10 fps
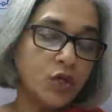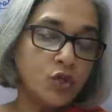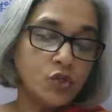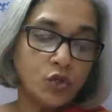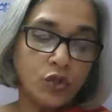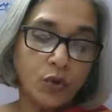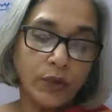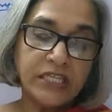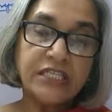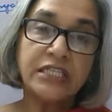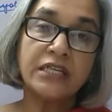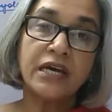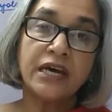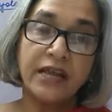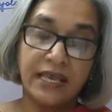So the question
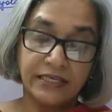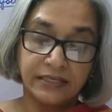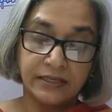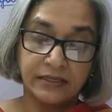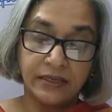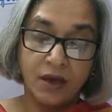arises,